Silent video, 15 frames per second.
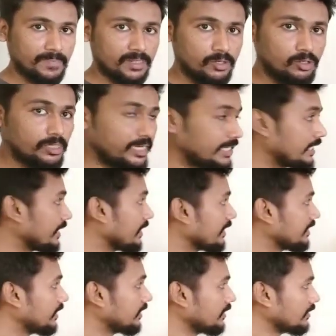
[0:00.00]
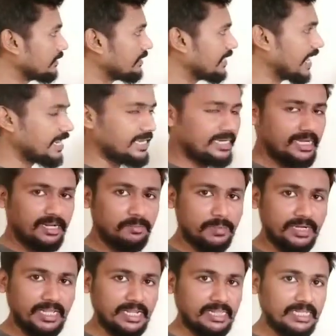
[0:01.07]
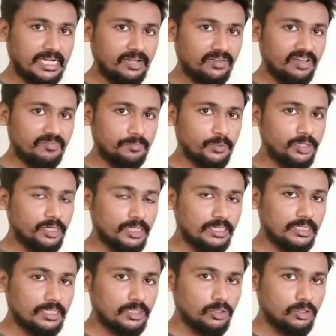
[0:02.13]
Okay, the dielectric material that you have put,